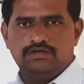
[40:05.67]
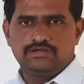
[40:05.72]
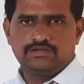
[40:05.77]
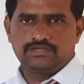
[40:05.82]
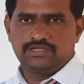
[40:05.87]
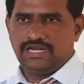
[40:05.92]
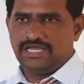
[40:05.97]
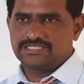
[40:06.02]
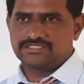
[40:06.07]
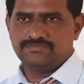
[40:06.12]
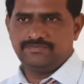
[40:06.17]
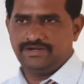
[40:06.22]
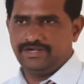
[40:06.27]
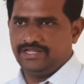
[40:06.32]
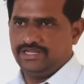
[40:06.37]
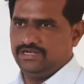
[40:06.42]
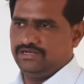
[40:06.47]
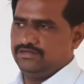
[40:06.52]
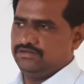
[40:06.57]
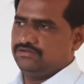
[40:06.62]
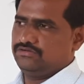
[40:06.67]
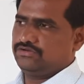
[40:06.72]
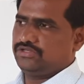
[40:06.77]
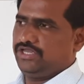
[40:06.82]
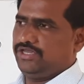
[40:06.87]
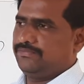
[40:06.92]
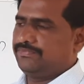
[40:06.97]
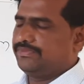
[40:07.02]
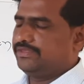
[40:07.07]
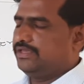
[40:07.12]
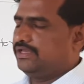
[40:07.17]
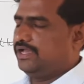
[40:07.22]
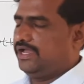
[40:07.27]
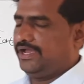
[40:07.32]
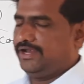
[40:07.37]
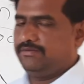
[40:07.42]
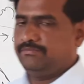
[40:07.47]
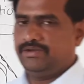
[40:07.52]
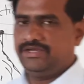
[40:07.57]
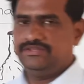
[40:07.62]
glass panel. Okay,
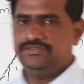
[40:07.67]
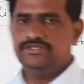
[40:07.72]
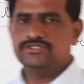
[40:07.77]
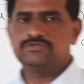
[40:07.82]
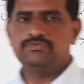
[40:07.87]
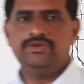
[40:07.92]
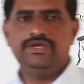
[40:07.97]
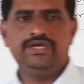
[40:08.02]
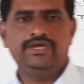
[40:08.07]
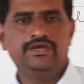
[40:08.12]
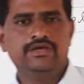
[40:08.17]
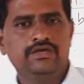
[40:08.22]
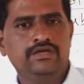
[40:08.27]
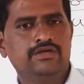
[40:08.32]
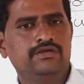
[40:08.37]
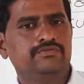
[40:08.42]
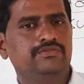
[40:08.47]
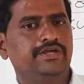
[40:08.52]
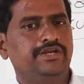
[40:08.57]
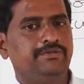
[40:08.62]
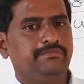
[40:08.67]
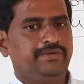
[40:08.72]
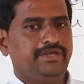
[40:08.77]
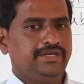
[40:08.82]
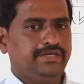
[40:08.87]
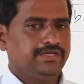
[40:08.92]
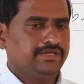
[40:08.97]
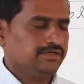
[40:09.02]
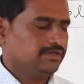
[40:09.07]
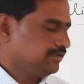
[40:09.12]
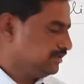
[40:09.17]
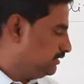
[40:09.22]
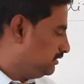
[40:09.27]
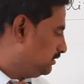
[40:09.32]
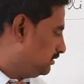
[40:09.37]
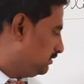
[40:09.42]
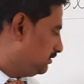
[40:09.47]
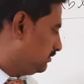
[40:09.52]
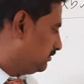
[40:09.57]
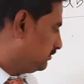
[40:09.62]
and by this way the
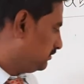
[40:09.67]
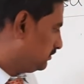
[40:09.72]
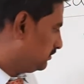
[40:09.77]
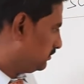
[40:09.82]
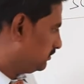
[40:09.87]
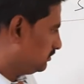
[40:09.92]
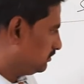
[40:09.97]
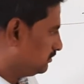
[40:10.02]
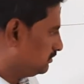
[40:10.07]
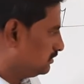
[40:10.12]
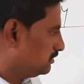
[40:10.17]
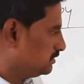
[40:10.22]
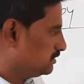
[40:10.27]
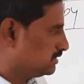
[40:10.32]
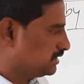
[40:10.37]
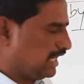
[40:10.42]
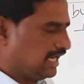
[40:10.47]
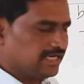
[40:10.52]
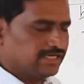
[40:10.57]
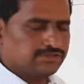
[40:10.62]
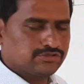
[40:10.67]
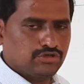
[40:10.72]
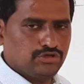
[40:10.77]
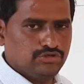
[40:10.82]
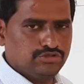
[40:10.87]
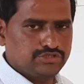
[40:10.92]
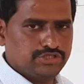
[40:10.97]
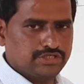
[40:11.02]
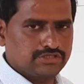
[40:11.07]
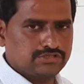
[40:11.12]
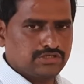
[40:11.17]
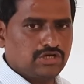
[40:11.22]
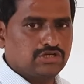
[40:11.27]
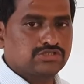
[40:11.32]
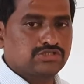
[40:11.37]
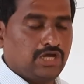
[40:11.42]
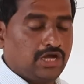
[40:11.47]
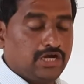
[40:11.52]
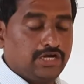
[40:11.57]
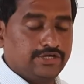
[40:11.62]
remaining salt solutions or
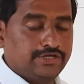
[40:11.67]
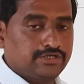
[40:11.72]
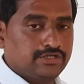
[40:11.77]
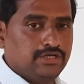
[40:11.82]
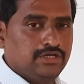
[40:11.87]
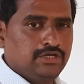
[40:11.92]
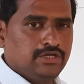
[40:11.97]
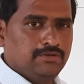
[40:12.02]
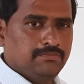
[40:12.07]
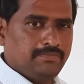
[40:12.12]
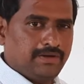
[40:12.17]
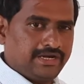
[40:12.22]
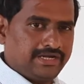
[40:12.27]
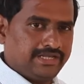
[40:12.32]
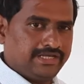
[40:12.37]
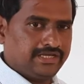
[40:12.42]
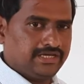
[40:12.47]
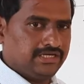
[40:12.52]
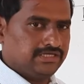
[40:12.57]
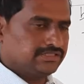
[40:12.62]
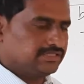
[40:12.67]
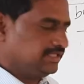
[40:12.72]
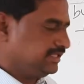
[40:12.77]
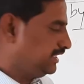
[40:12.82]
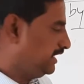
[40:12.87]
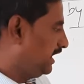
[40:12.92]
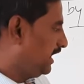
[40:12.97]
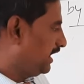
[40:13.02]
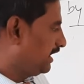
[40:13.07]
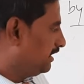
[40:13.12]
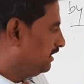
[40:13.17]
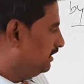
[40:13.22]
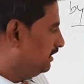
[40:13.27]
salt particles they are